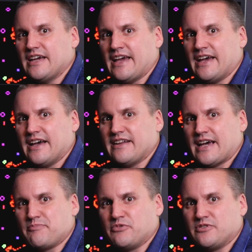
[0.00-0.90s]
And
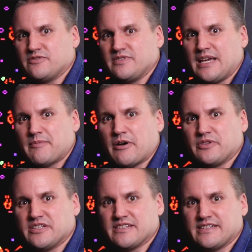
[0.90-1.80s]
Apple came out
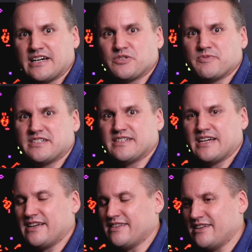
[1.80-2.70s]
with this announcement
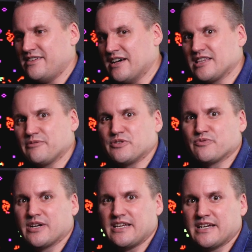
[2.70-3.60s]
saying that nothing was
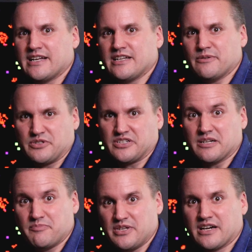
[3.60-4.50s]
ready yet and it was
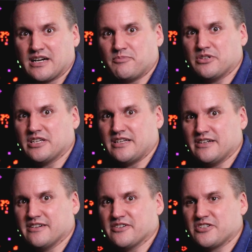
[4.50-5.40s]
going to be a couple of
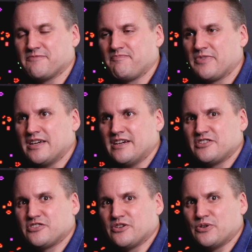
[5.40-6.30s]
years.
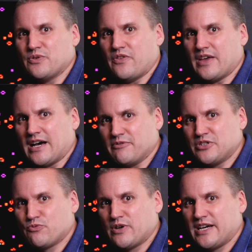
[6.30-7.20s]
So that
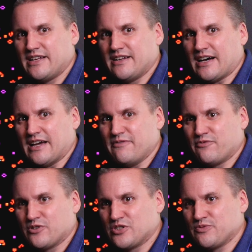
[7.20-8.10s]
was when I
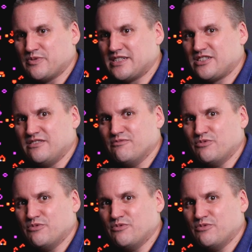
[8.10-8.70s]
first was